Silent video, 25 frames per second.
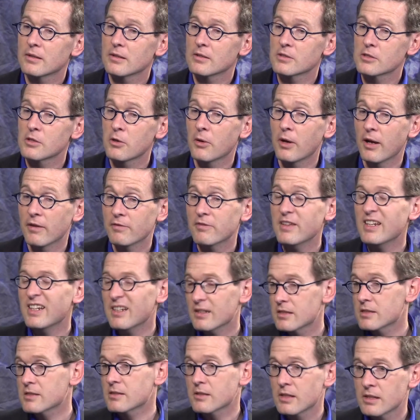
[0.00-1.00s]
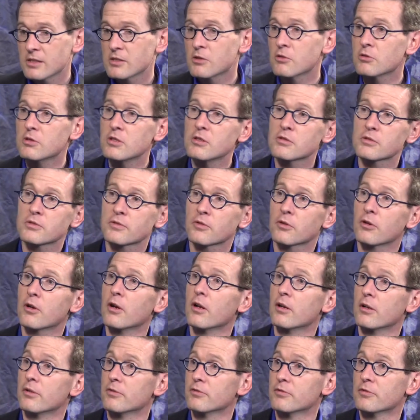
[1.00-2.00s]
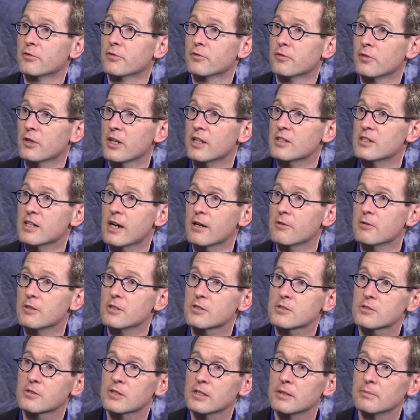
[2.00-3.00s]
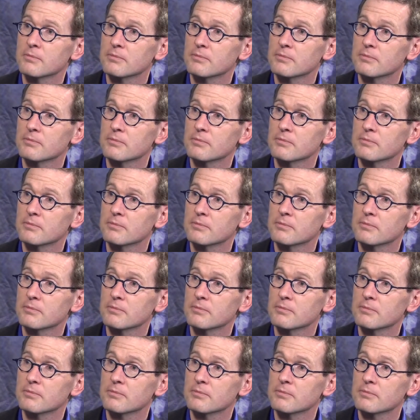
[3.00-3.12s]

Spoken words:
So I think it's good news for the entire industry.